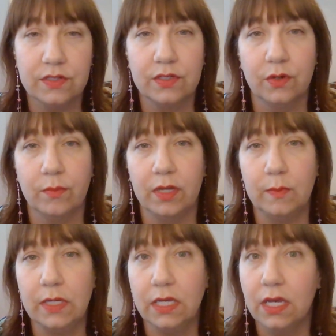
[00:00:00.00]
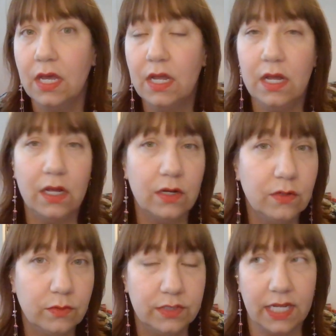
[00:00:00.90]
And so it might be,
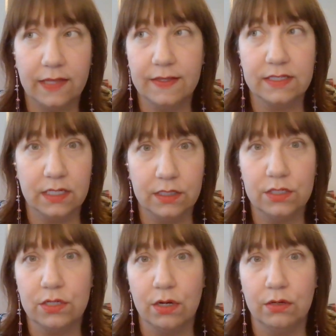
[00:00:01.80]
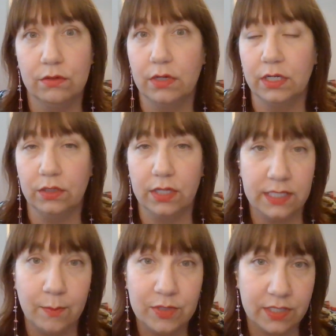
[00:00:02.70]
oh, take this in to show and you'll get
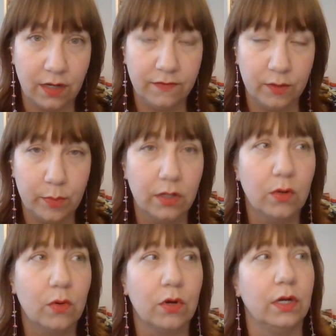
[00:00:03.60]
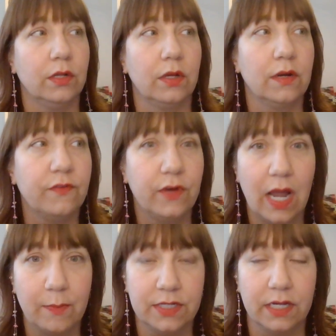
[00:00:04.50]
10% off your bill, or you'll get a free
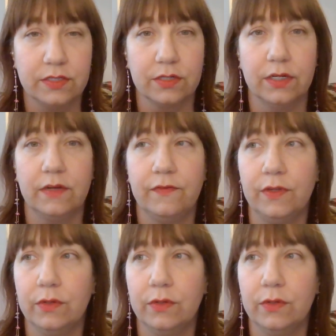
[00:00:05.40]
appetizer if